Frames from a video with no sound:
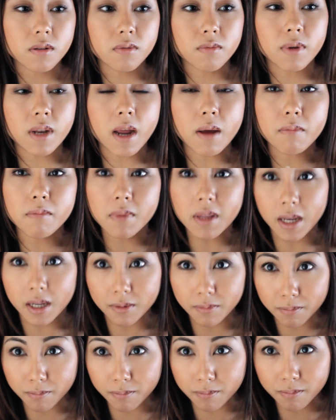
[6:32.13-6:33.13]
when I'm
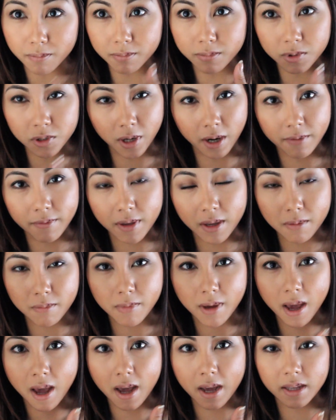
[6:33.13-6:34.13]
like
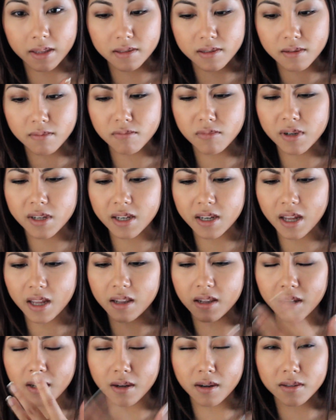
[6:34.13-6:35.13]
driving behind someone
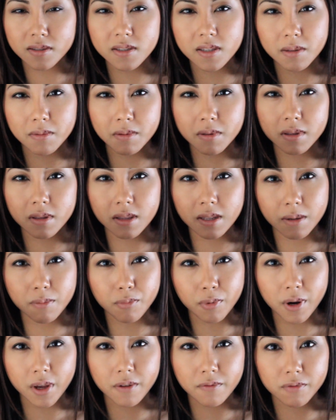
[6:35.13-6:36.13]
and they constantly
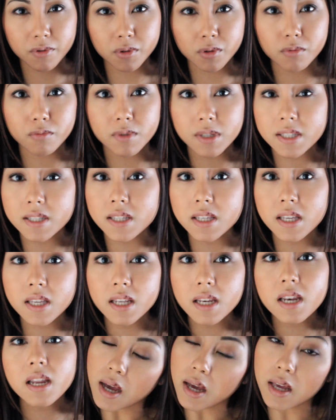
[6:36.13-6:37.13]
brake for no
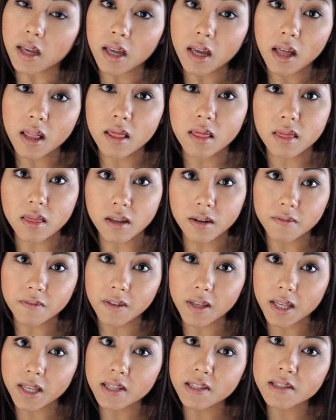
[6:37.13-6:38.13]
reason. I love
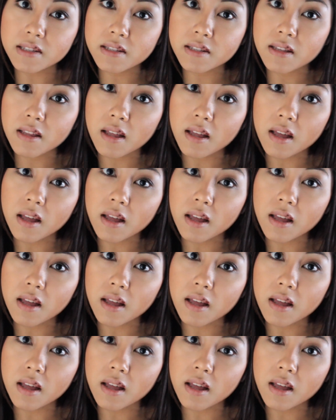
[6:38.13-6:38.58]
kids.